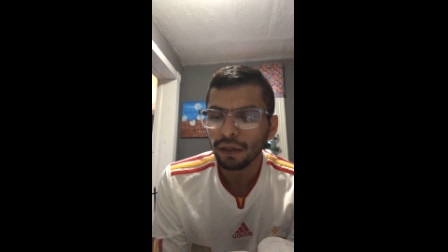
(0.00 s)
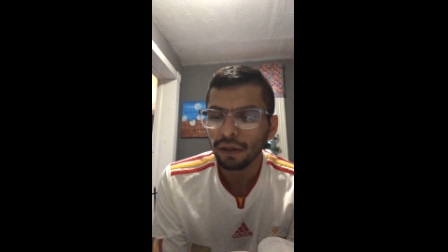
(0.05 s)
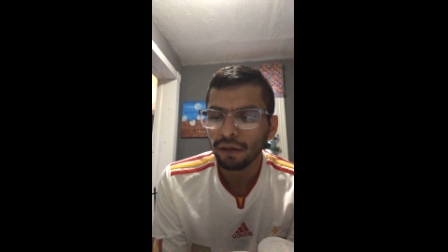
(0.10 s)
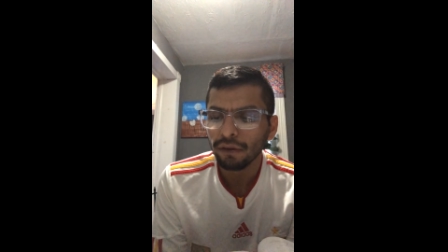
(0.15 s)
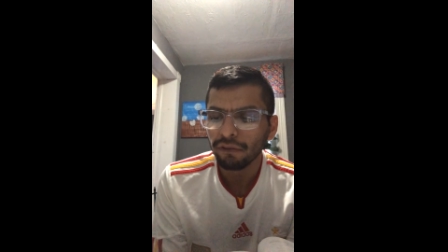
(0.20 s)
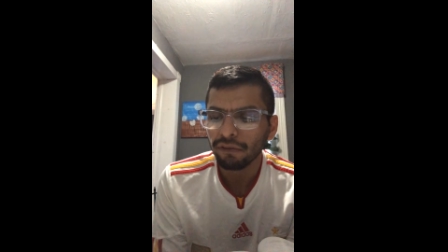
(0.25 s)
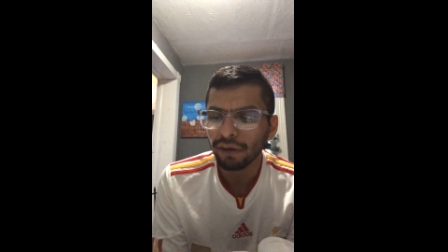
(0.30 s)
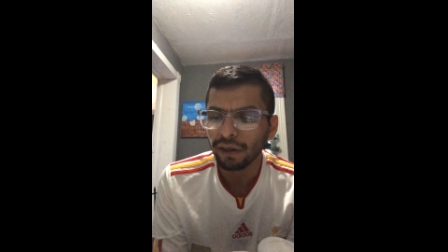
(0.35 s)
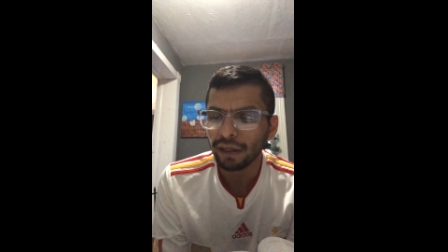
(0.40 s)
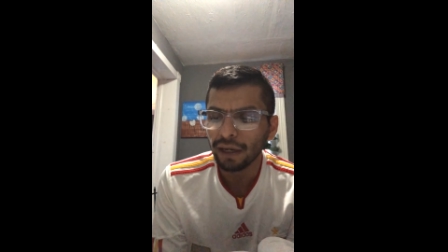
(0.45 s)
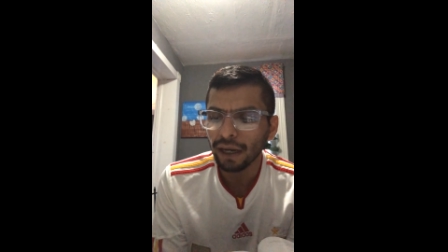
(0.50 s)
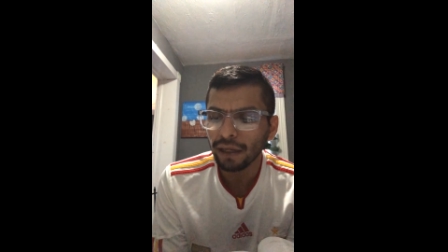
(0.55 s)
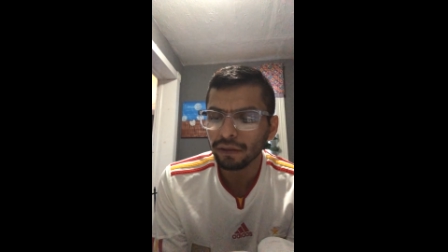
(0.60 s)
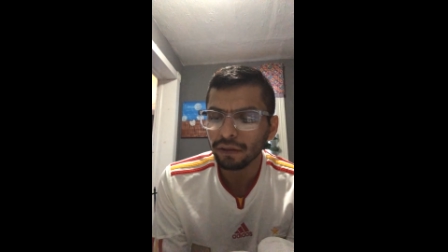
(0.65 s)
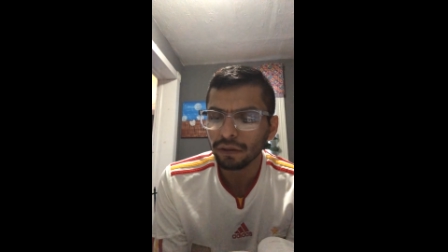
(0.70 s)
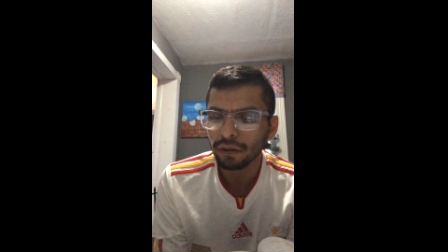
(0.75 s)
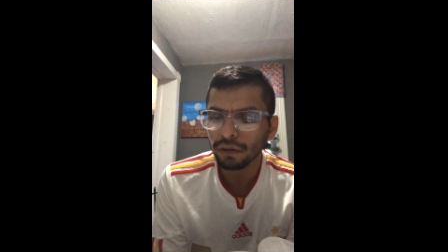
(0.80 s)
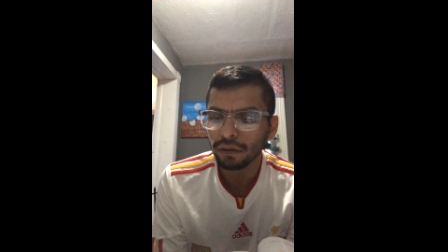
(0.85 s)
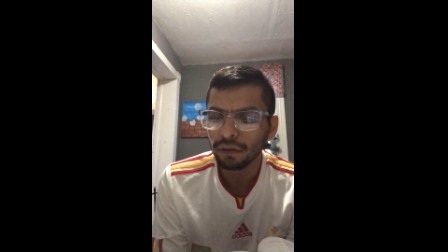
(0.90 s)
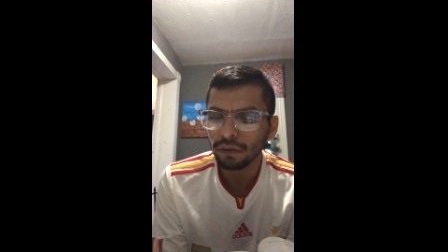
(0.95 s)

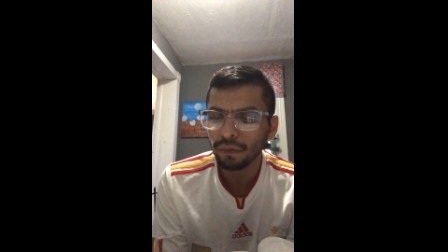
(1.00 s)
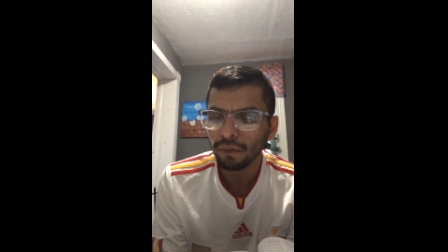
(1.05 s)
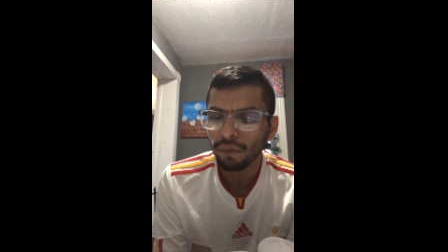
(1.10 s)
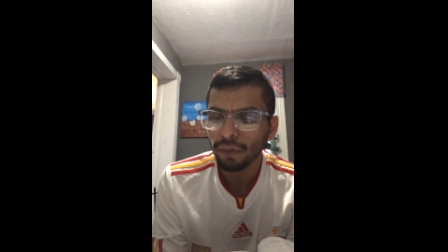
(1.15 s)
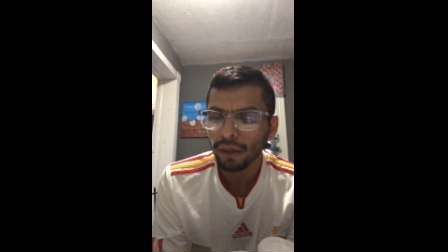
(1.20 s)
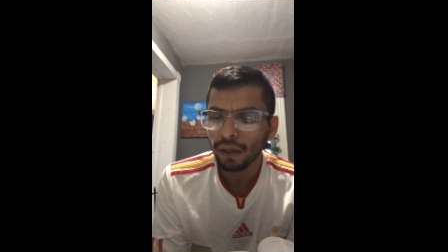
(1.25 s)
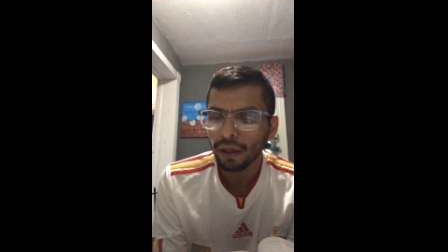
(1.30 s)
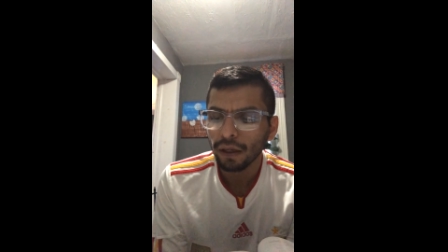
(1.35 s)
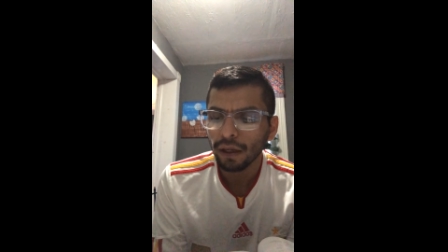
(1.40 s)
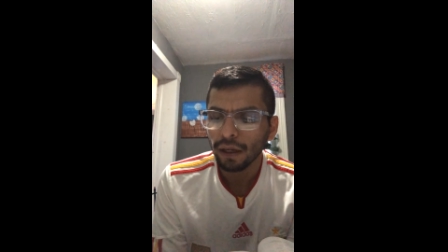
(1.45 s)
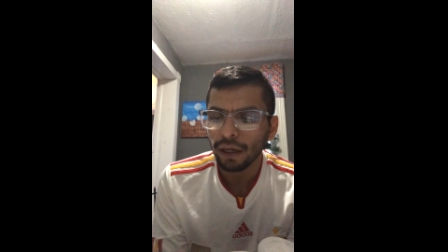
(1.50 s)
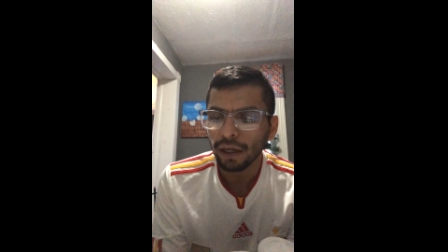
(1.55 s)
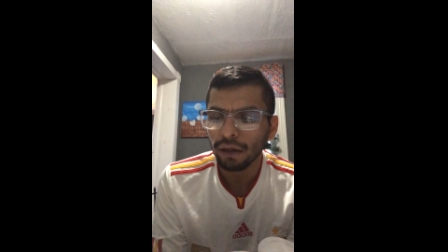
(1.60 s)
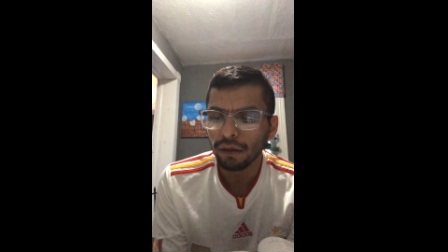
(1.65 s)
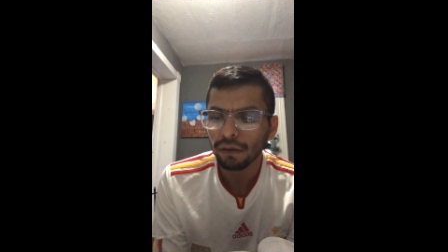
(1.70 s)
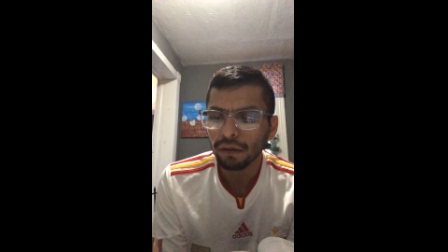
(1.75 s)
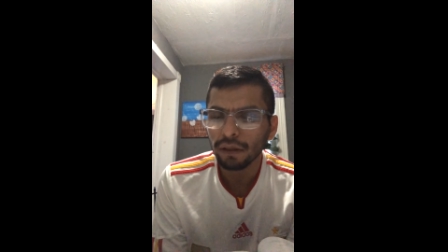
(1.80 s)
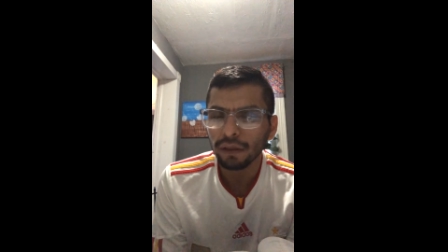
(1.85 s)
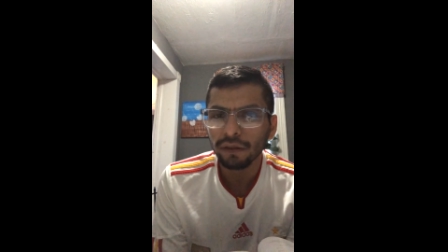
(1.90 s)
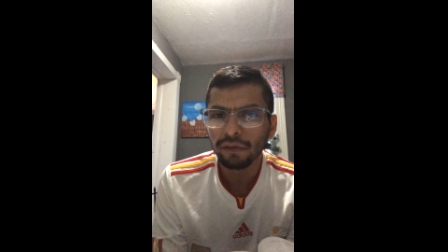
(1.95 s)
financial, and
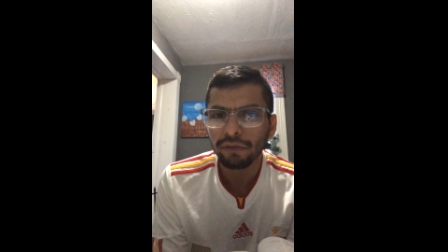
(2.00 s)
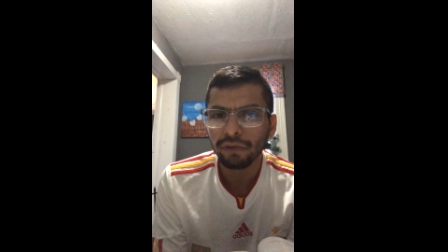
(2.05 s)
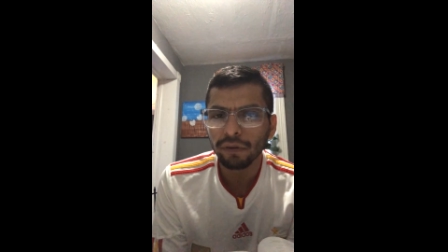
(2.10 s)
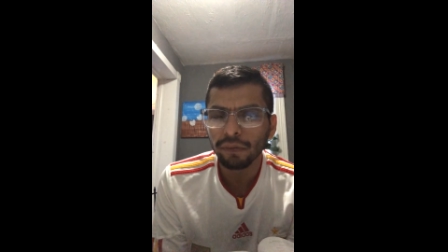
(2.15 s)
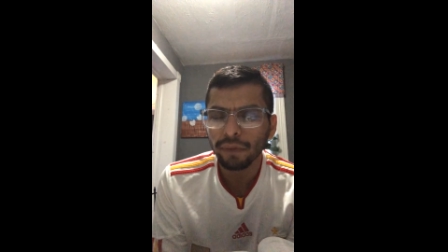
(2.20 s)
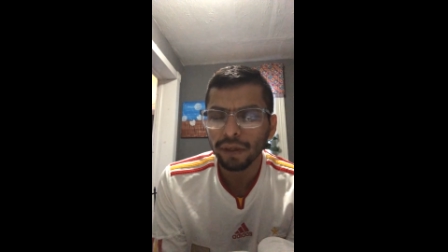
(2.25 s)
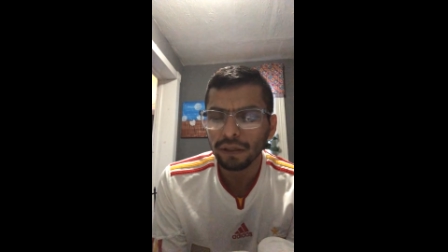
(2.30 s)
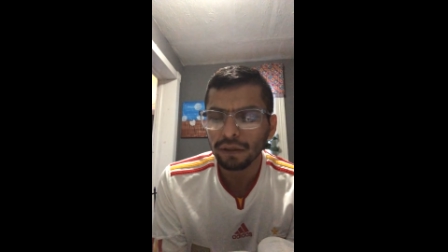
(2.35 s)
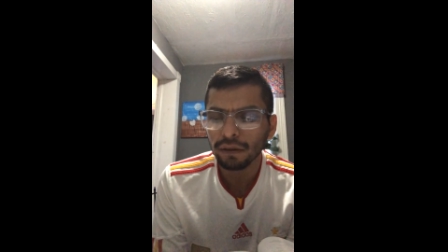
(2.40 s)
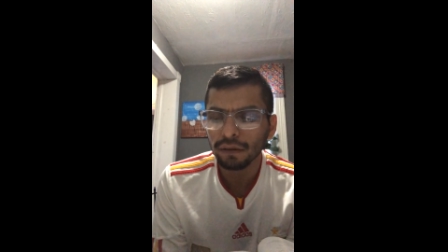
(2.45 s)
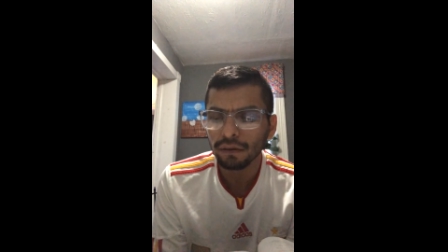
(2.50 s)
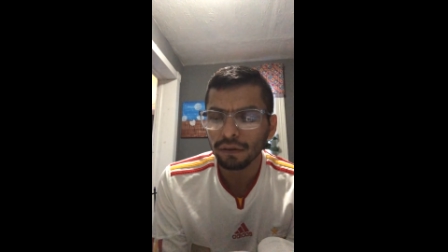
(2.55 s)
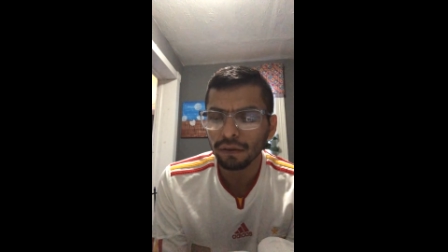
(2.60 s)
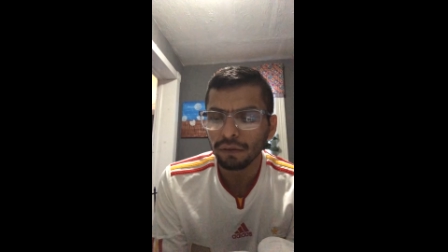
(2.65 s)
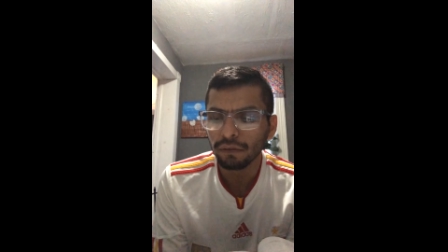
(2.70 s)
other information